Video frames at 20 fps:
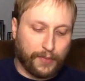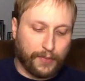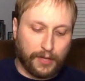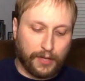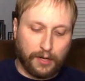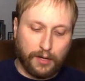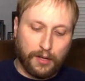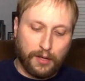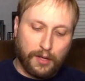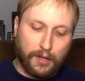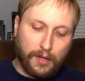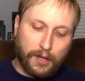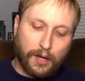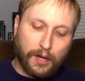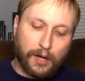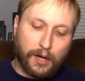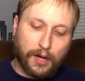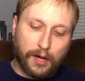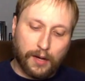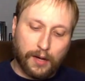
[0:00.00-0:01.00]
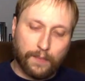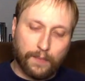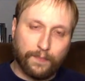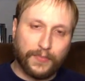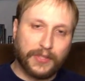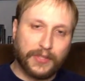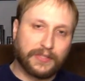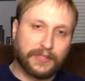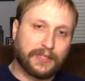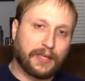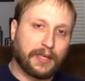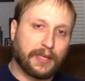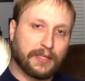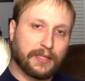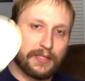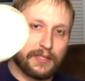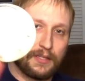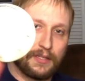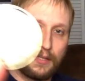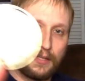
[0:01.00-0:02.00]
but um, it
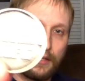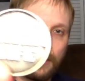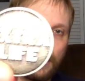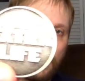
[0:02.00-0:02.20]
says